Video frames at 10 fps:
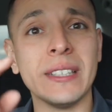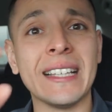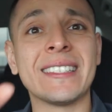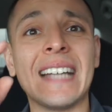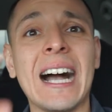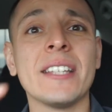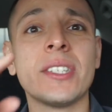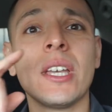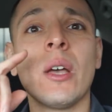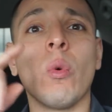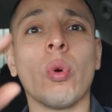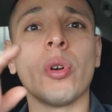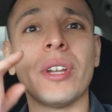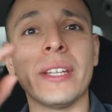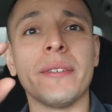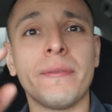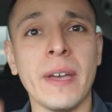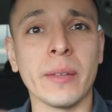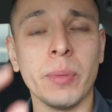That's God's word in effect,